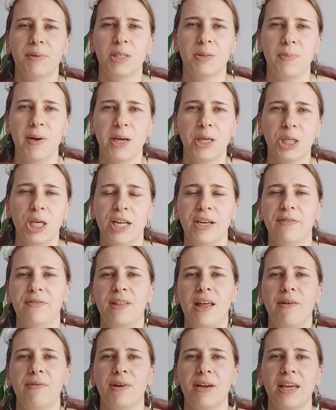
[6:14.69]
especially if
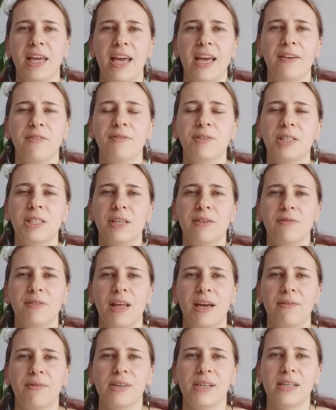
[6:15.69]
they were gifts, if
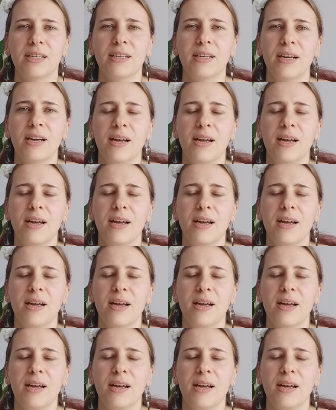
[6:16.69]
there were